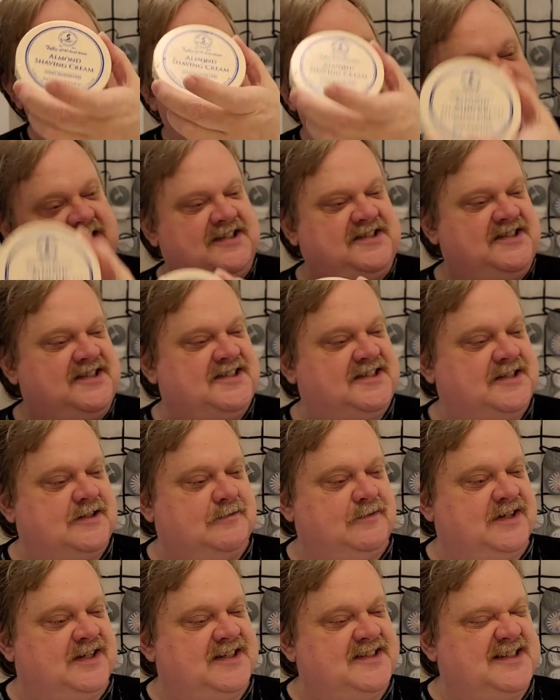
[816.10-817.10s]
Get you
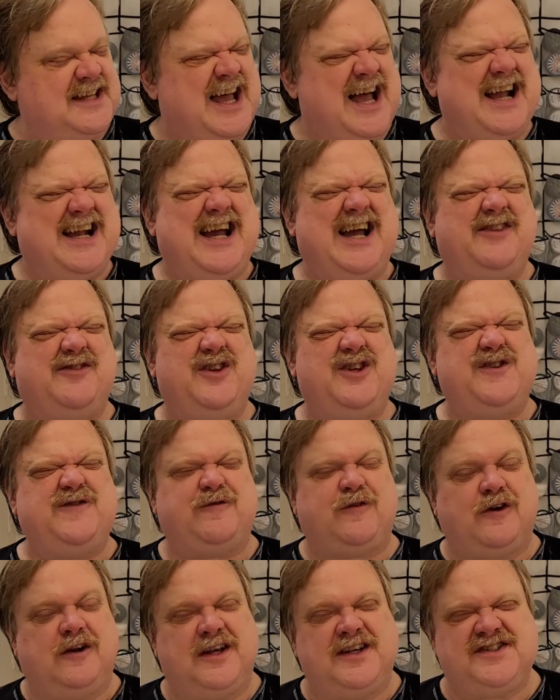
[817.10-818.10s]
some of this. I got this
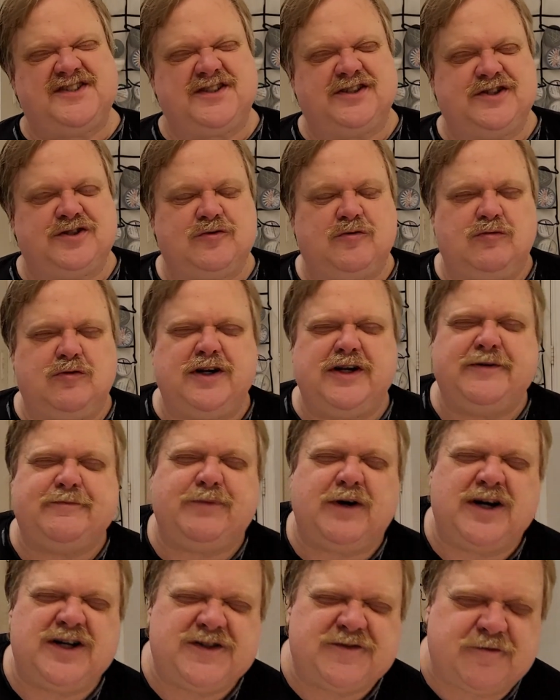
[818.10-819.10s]
for less than
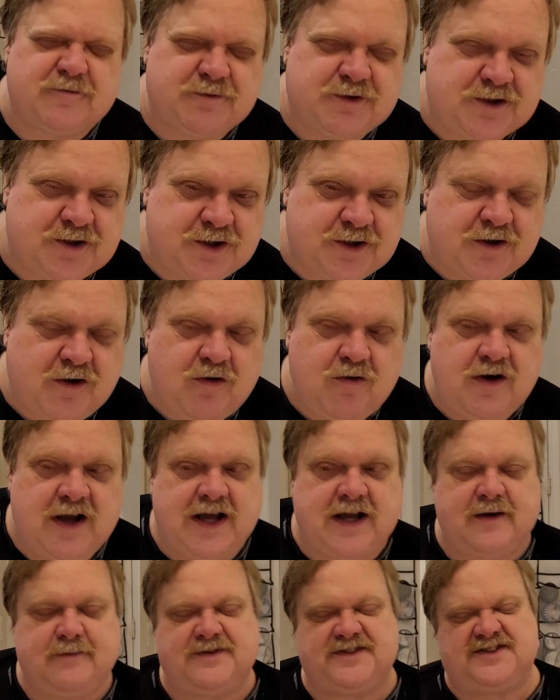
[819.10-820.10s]
$20 from good old
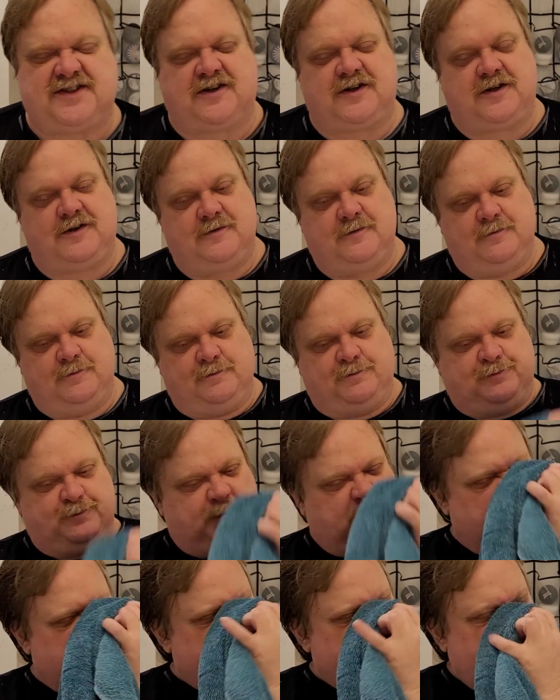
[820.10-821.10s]
Amazon.
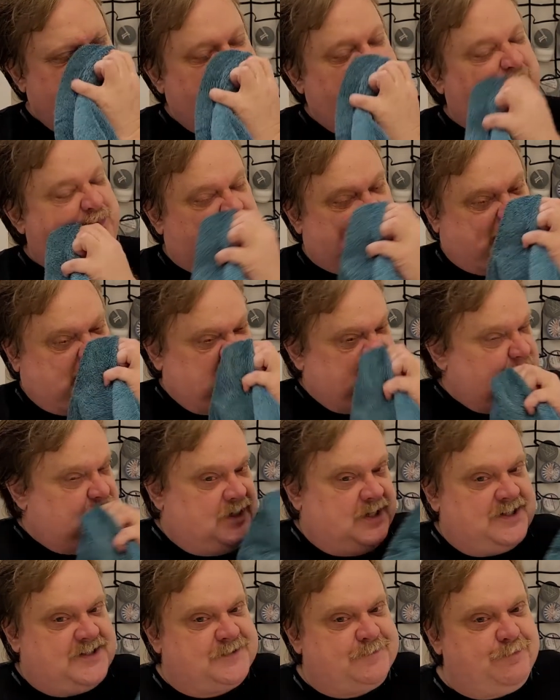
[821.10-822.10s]

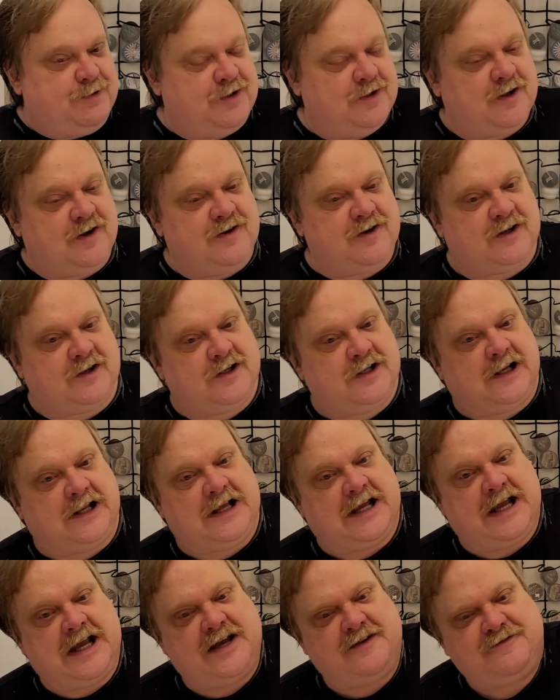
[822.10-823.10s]
Let's put on a little
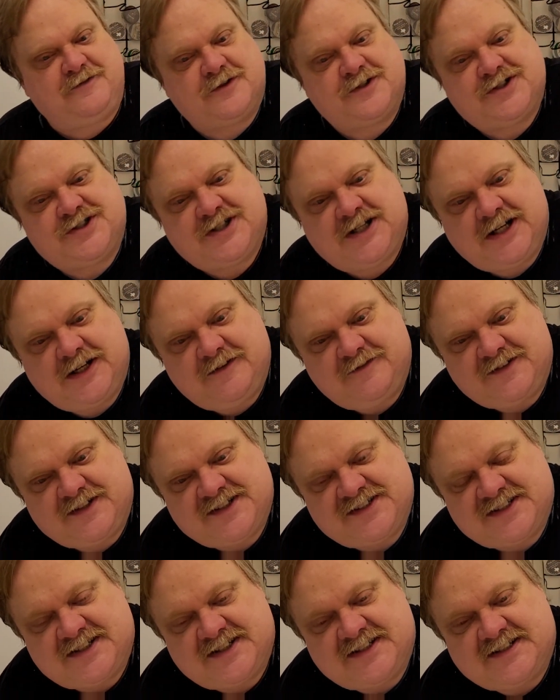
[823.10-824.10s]
aftershave
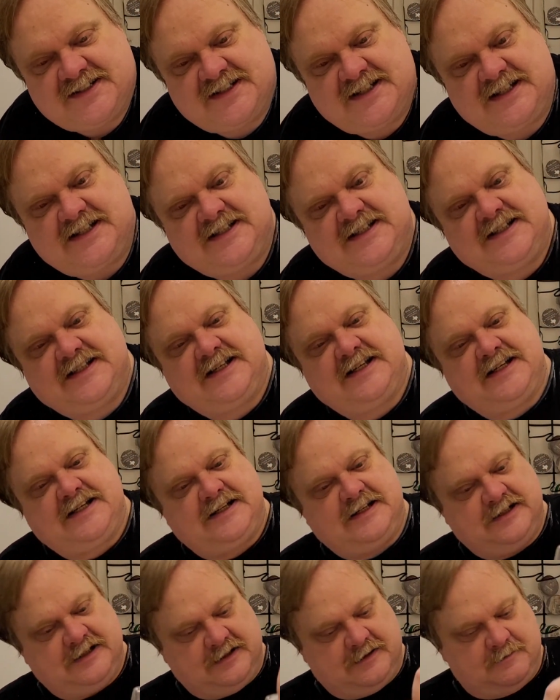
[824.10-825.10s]
because it did
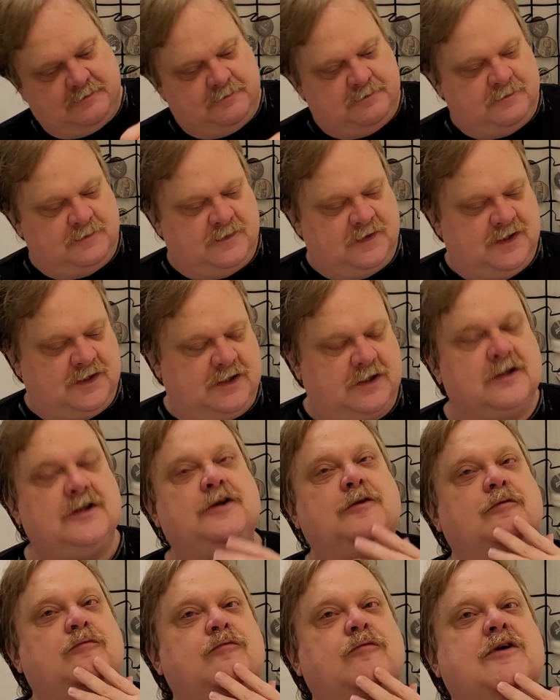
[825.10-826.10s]
get a
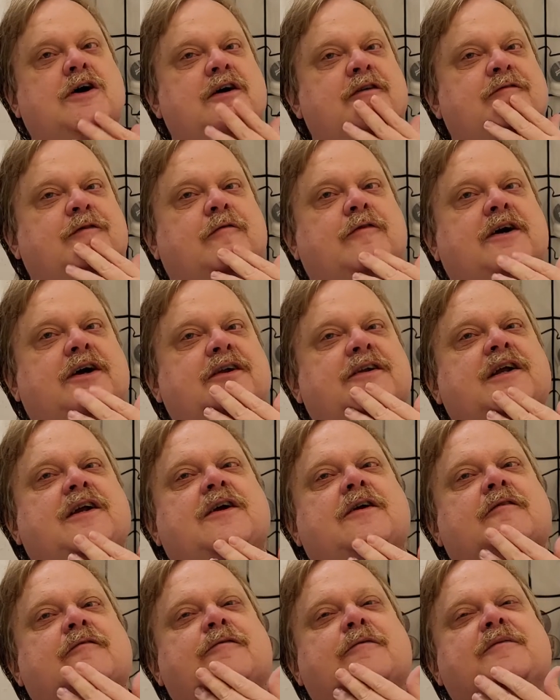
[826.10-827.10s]
little rough around
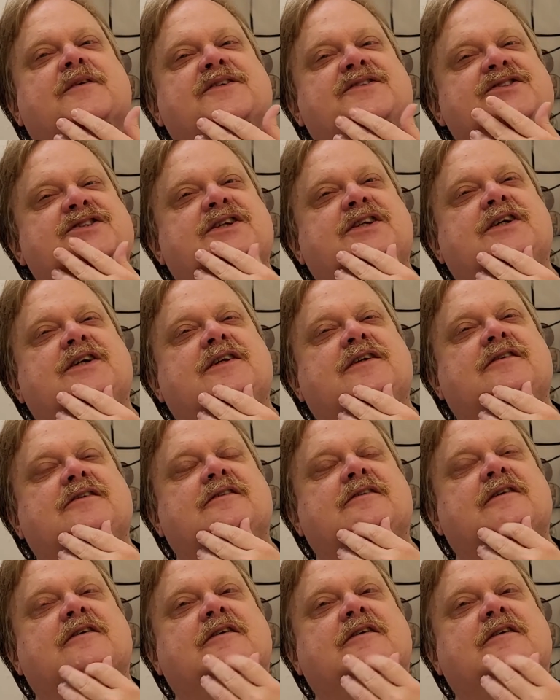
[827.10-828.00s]
here from the chin.